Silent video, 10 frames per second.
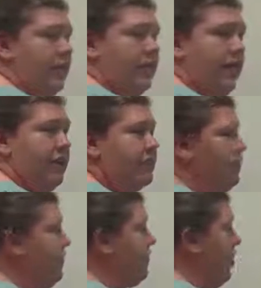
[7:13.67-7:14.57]
everything
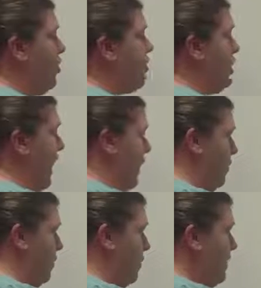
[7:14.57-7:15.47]
to the first
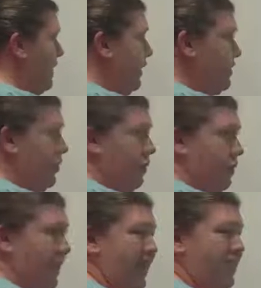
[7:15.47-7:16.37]
power is going
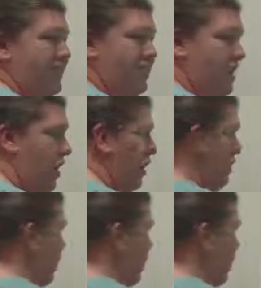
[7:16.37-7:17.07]
to be itself.